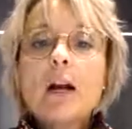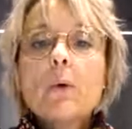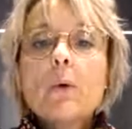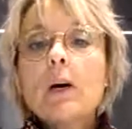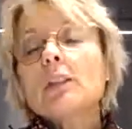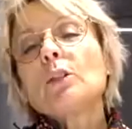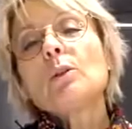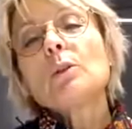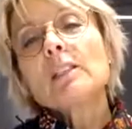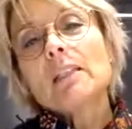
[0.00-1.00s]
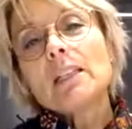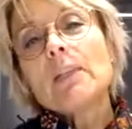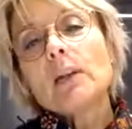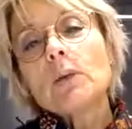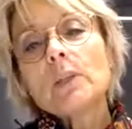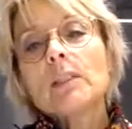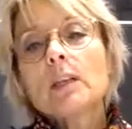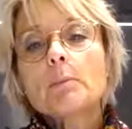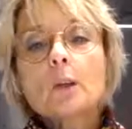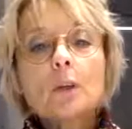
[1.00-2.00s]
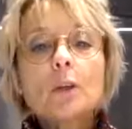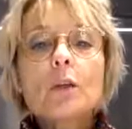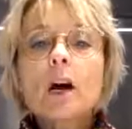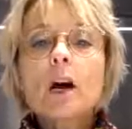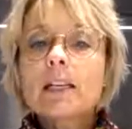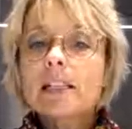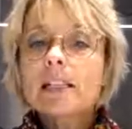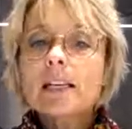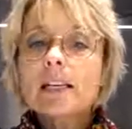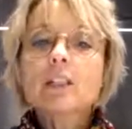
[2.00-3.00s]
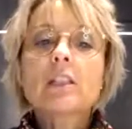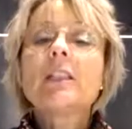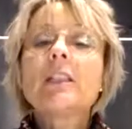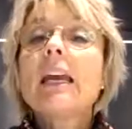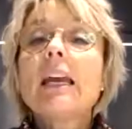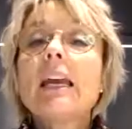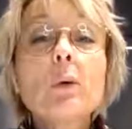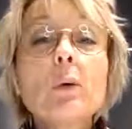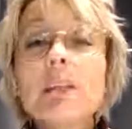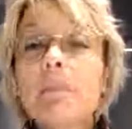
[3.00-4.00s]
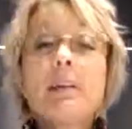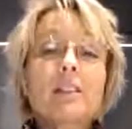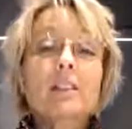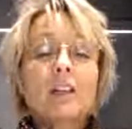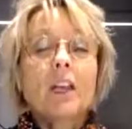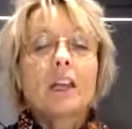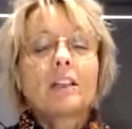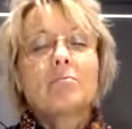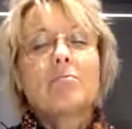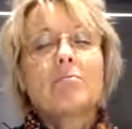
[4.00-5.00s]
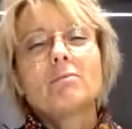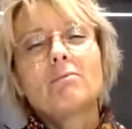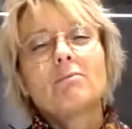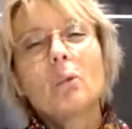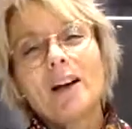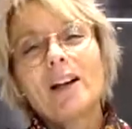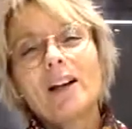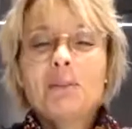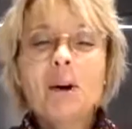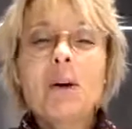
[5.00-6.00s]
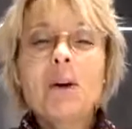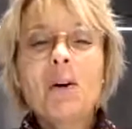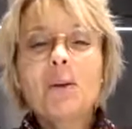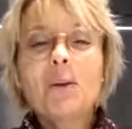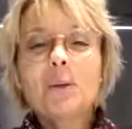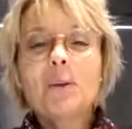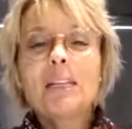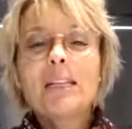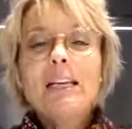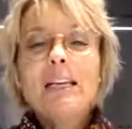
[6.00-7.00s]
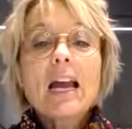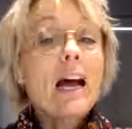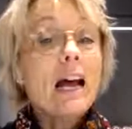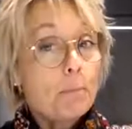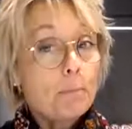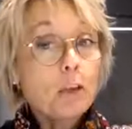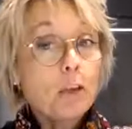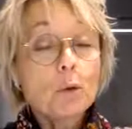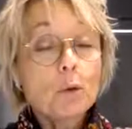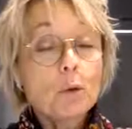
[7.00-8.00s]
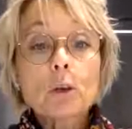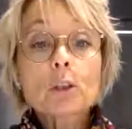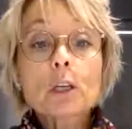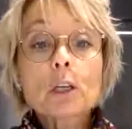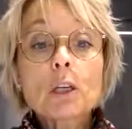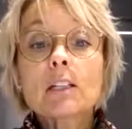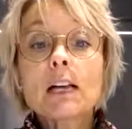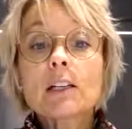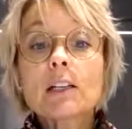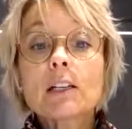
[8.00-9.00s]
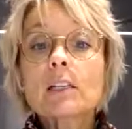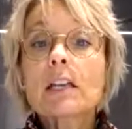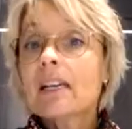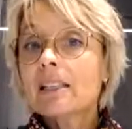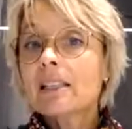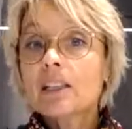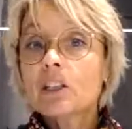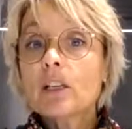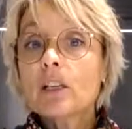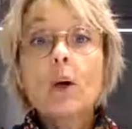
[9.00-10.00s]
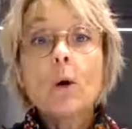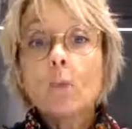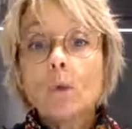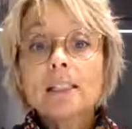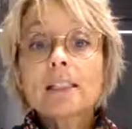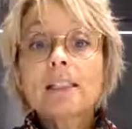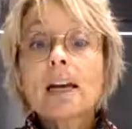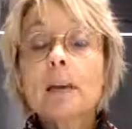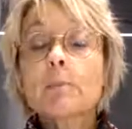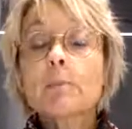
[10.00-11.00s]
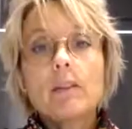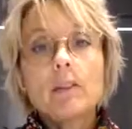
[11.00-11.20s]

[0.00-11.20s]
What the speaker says: well, you'll see that with some good organization, it would be a piece of cake. Well, almost. But you could also decide to take a section one at a time, the